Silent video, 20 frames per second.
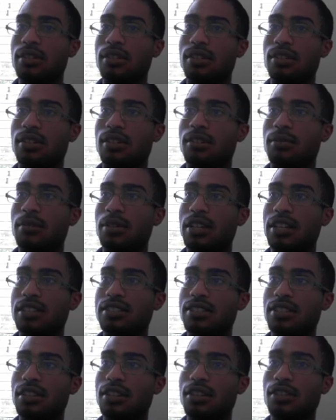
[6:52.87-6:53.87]
The
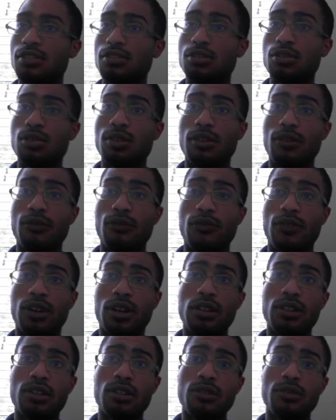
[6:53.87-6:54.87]
last thing here is you can
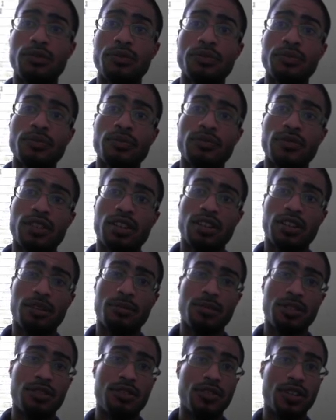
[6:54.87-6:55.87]
follow
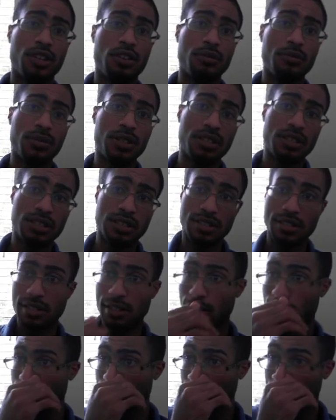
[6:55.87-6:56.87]
the development
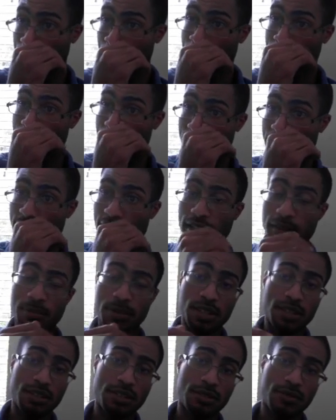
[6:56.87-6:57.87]
itself. I'm going to be
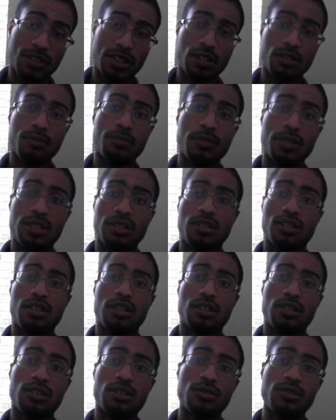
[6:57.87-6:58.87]
keeping development
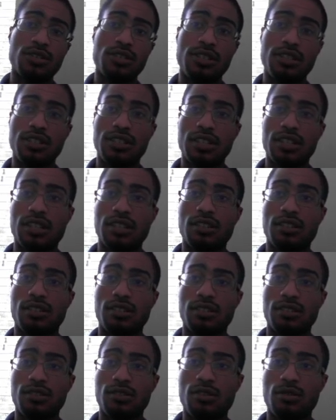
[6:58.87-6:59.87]
closely knit
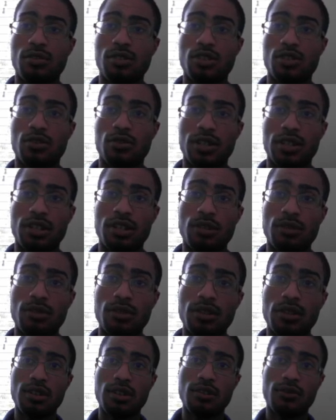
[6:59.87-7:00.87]
into the
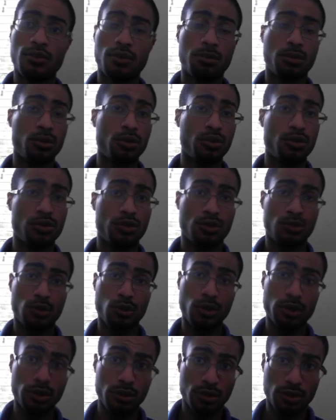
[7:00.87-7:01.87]
Trello for both the
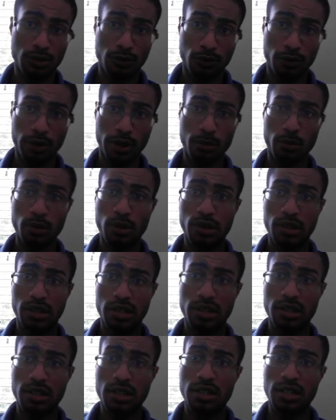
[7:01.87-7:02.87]
StoryLucent framework
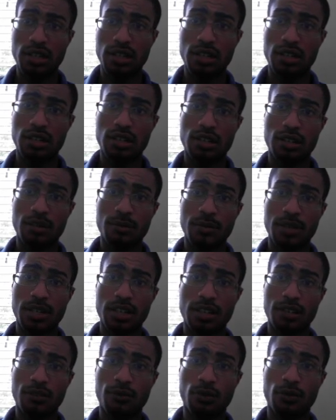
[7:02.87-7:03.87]

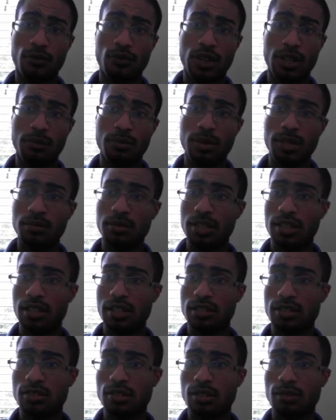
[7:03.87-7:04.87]
and for Venn
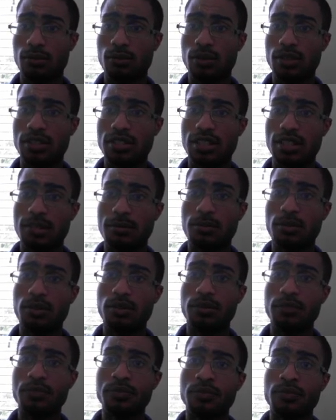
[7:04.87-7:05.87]
Biblia. So for
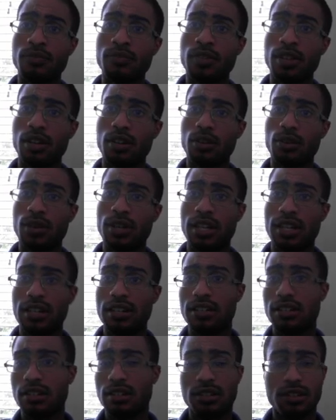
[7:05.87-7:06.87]
example, I'll go
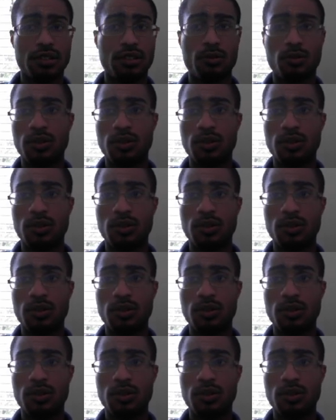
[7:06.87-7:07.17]
ahead and click on